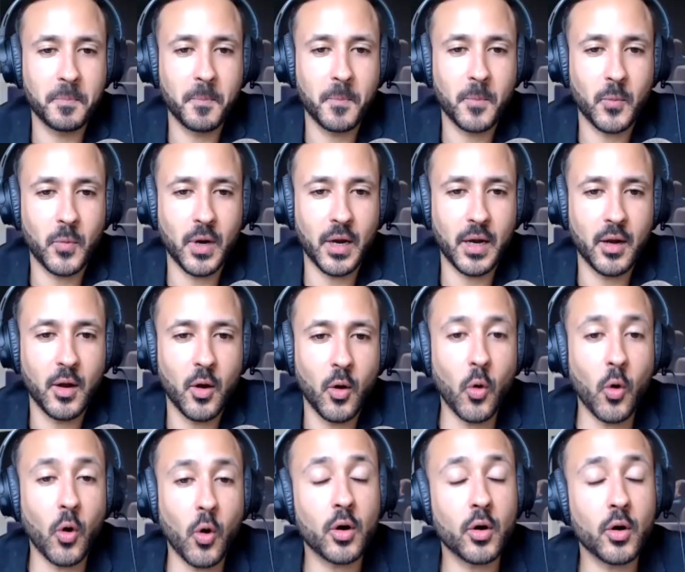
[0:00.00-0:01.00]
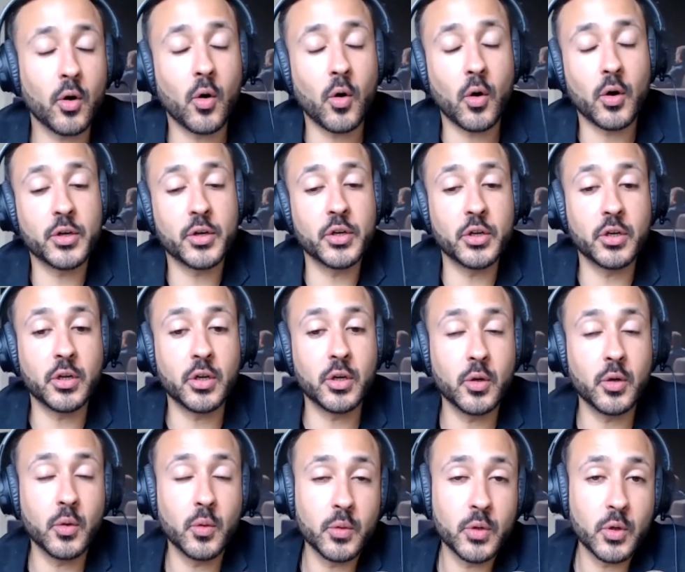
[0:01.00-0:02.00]
Right. Or
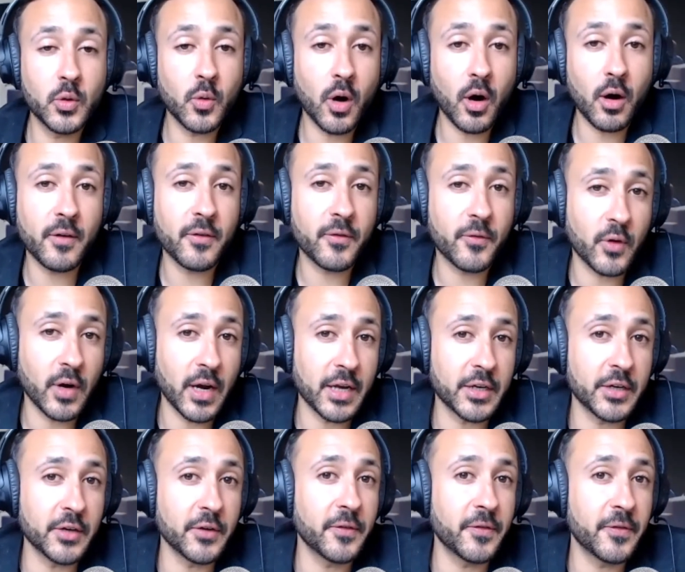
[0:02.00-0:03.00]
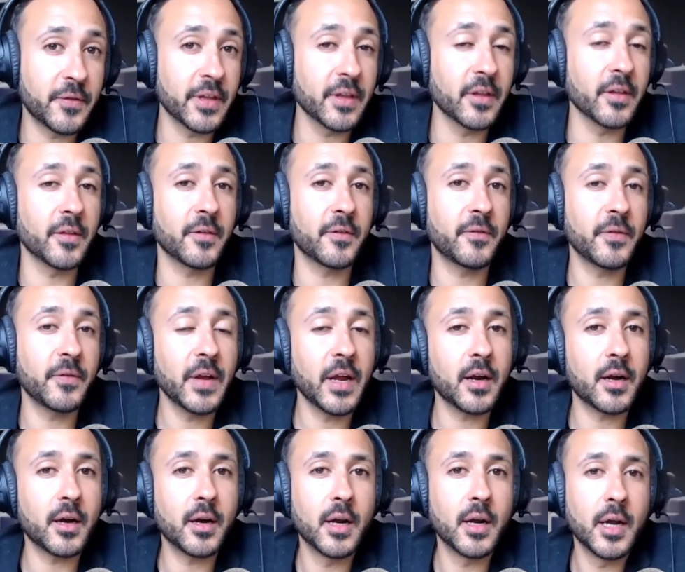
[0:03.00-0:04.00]
you are afraid, you feel the
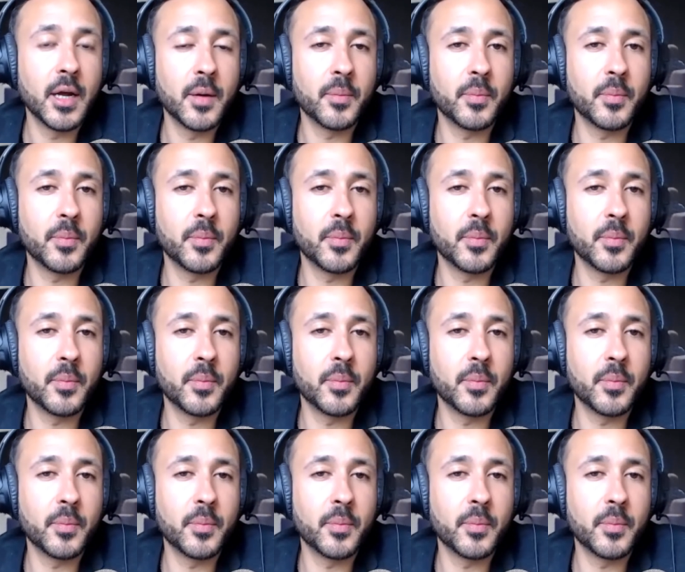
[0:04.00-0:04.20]
fear,